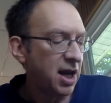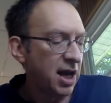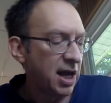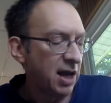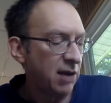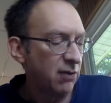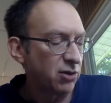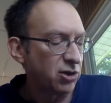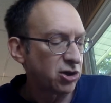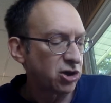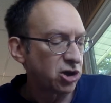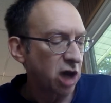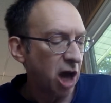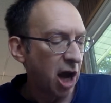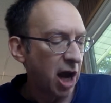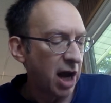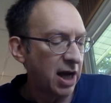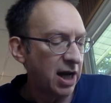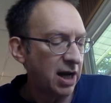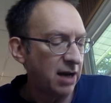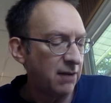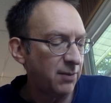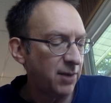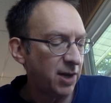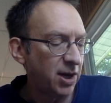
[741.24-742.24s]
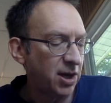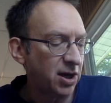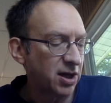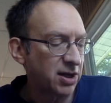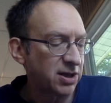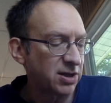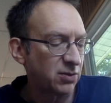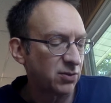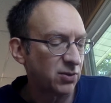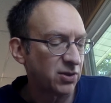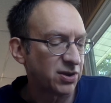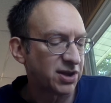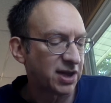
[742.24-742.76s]
It was shining
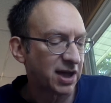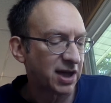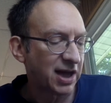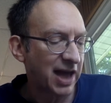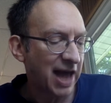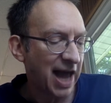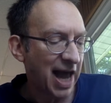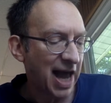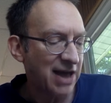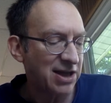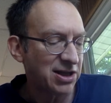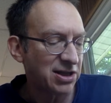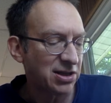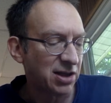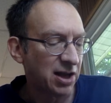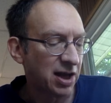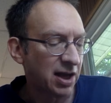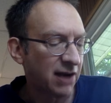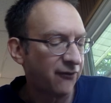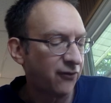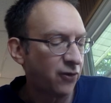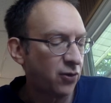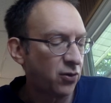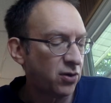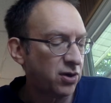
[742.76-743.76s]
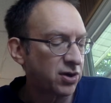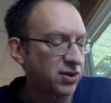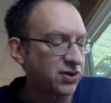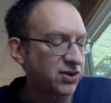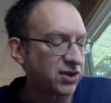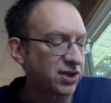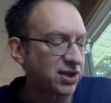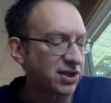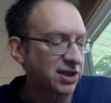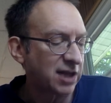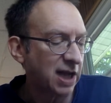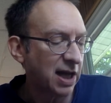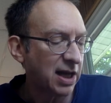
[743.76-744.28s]
because it was a castle, and of course
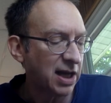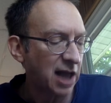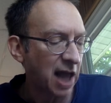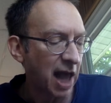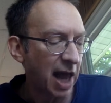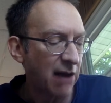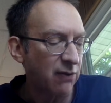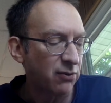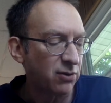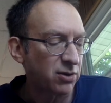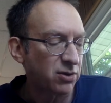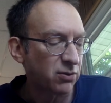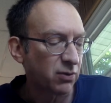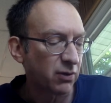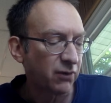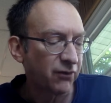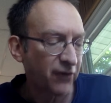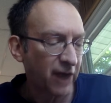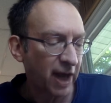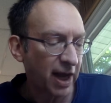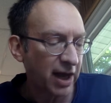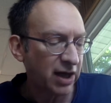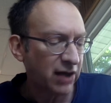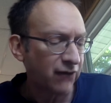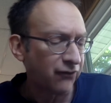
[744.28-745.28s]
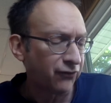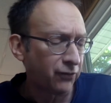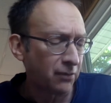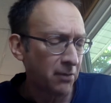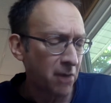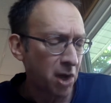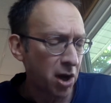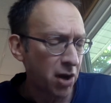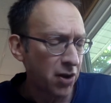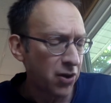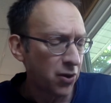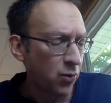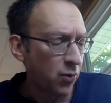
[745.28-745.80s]
the sunlight was reflected from
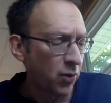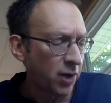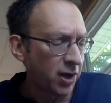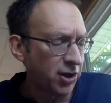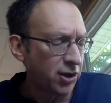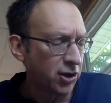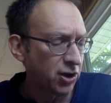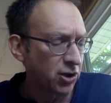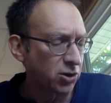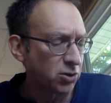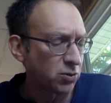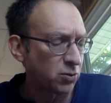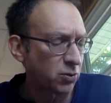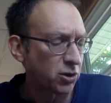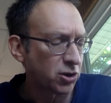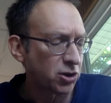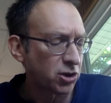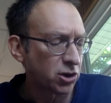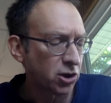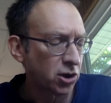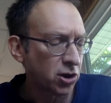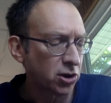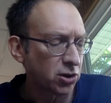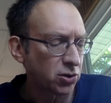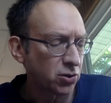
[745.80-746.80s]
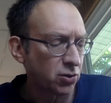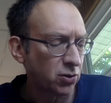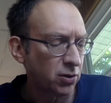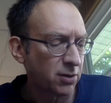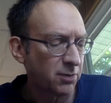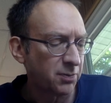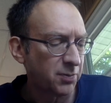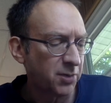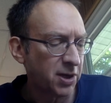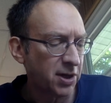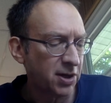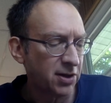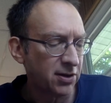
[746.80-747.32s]
all the windows which looked
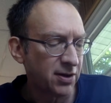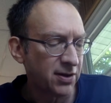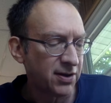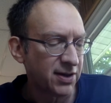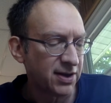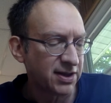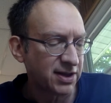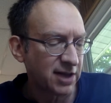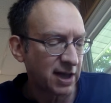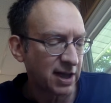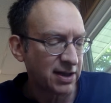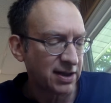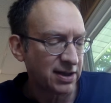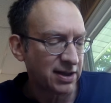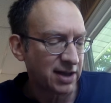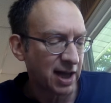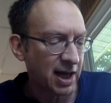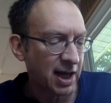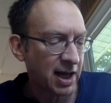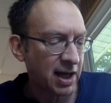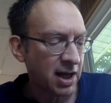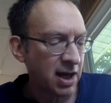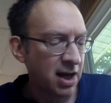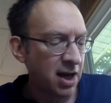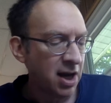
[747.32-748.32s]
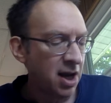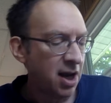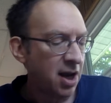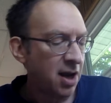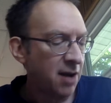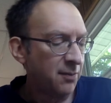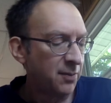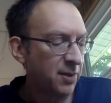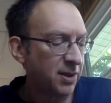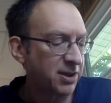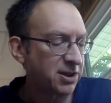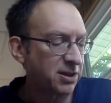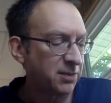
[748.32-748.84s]
toward Peter and the sunset,
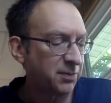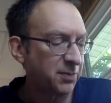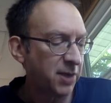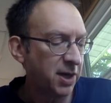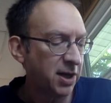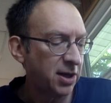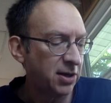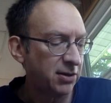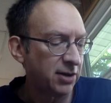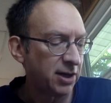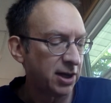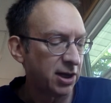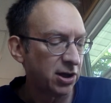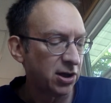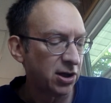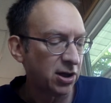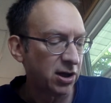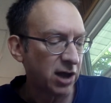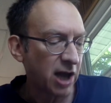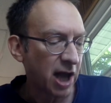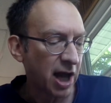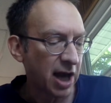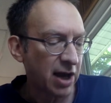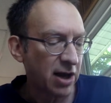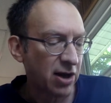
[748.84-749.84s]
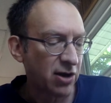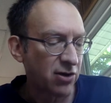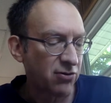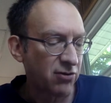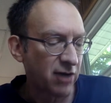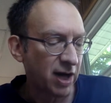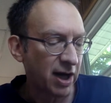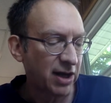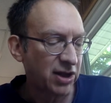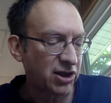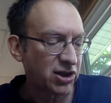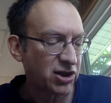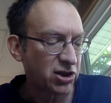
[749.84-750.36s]
but to Peter it looked like a
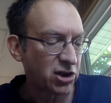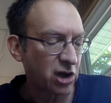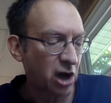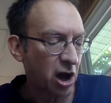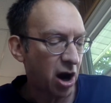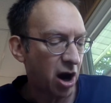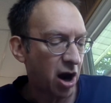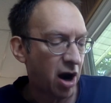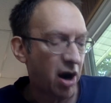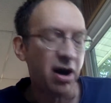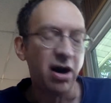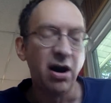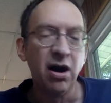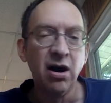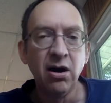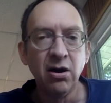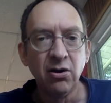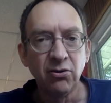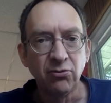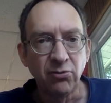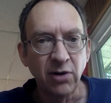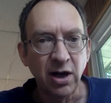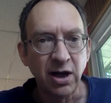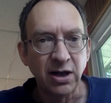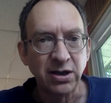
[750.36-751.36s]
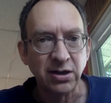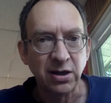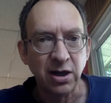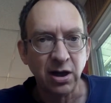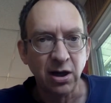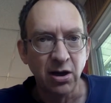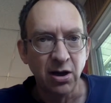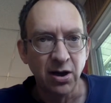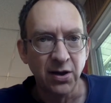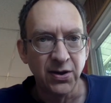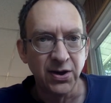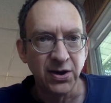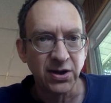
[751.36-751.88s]
great star resting
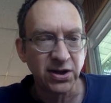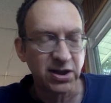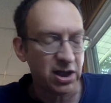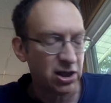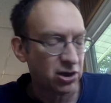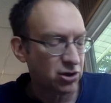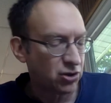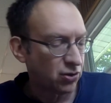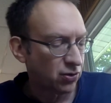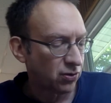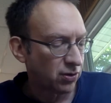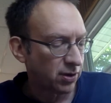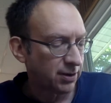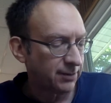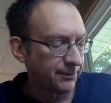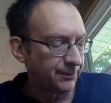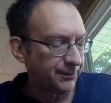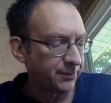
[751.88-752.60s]
on the seashore.